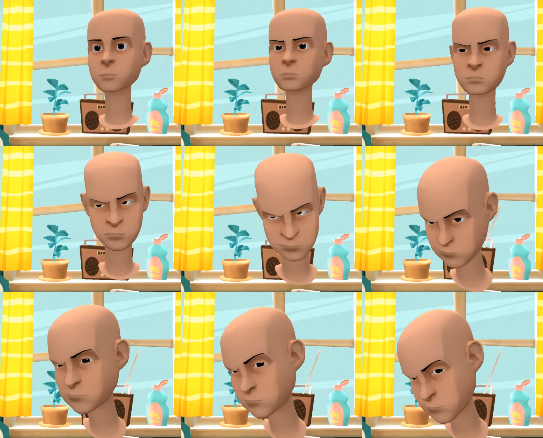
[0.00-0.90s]

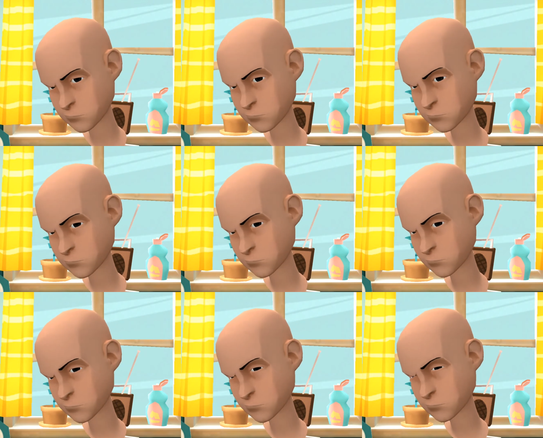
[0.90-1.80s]

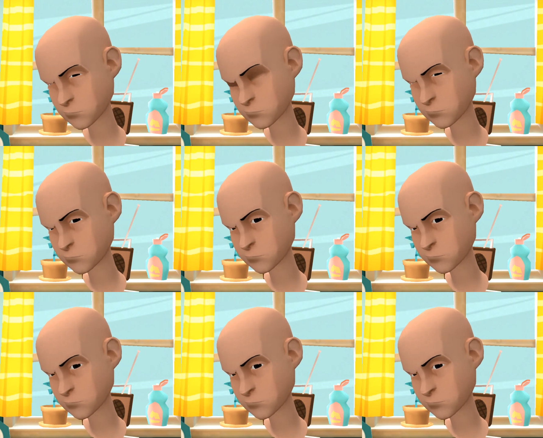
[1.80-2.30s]
Nothing is said.